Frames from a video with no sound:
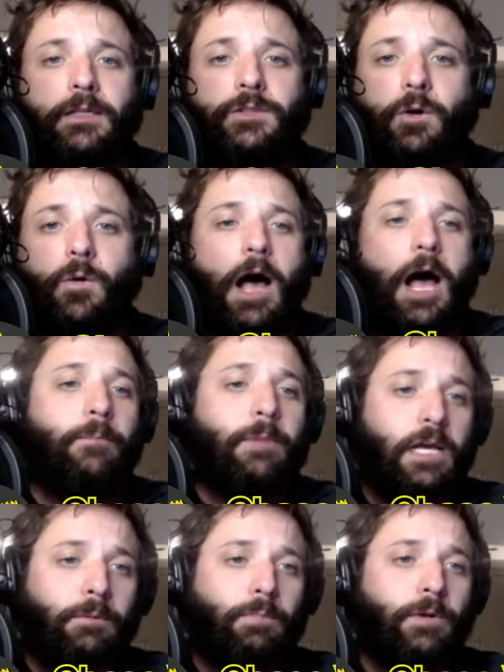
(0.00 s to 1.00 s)
So I'm
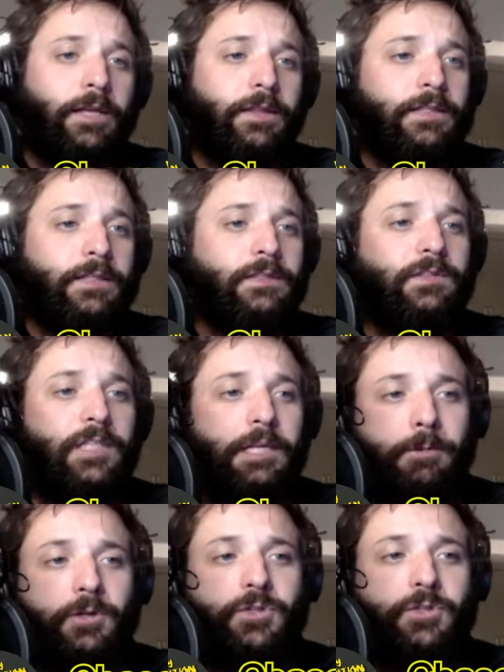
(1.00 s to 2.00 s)
not going to be playing these
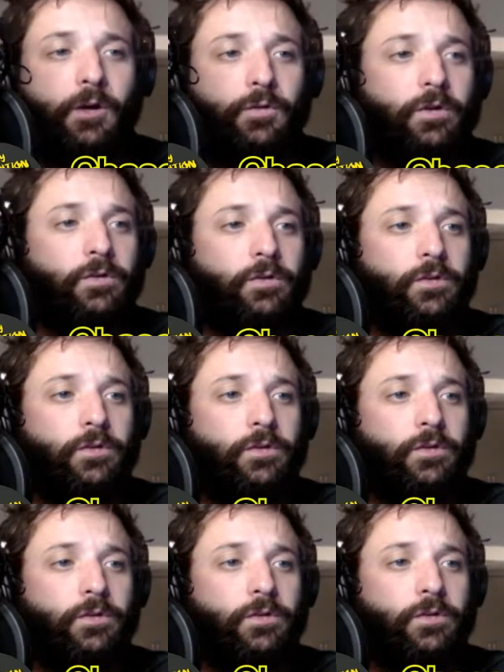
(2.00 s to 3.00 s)
deeper dart throws this
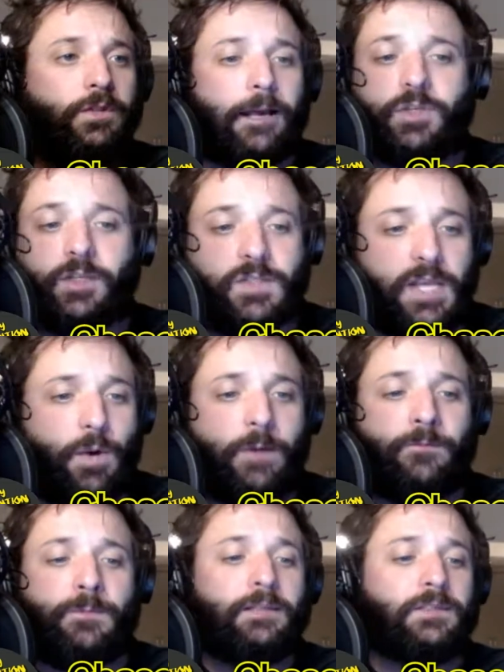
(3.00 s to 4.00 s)
week. I'm just going to stay away
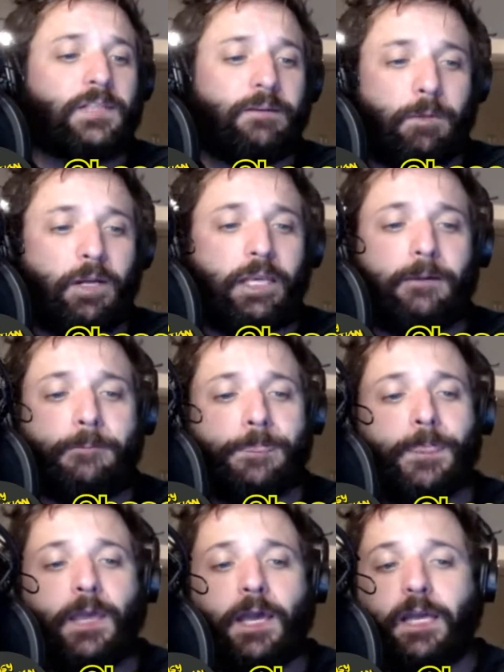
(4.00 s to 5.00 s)
from that, save my money.
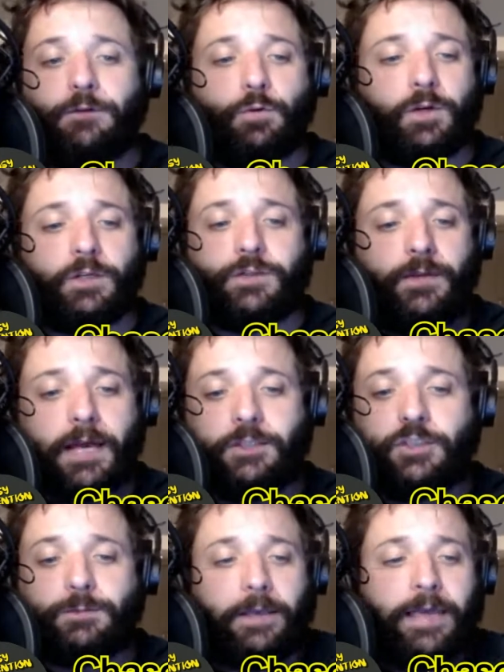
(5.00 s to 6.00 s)
And if you want to do that
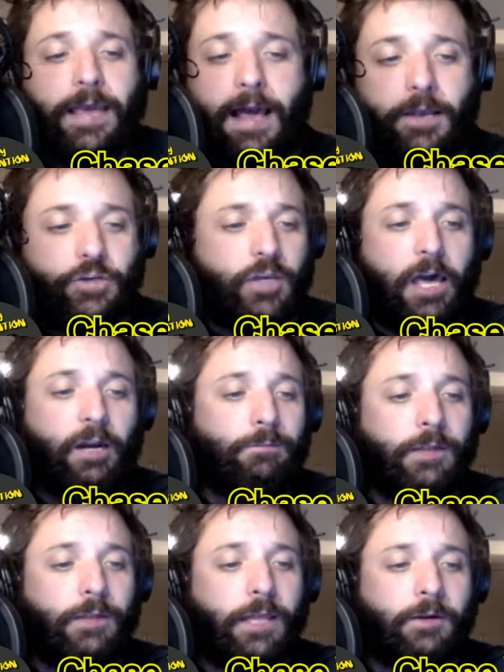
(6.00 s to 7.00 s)
and just play cash, I
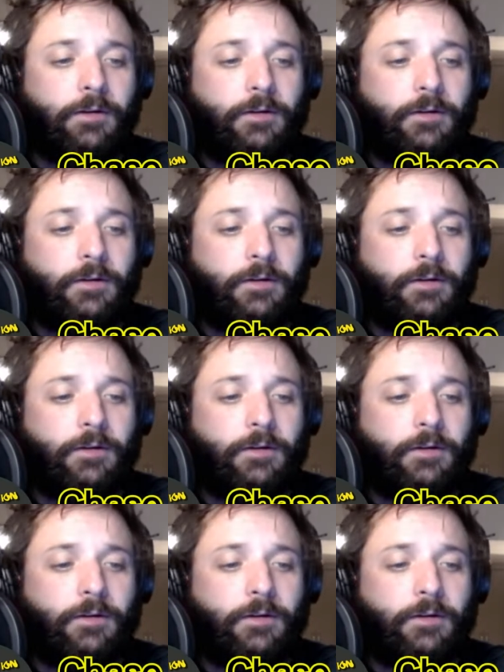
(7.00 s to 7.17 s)
don't blame you.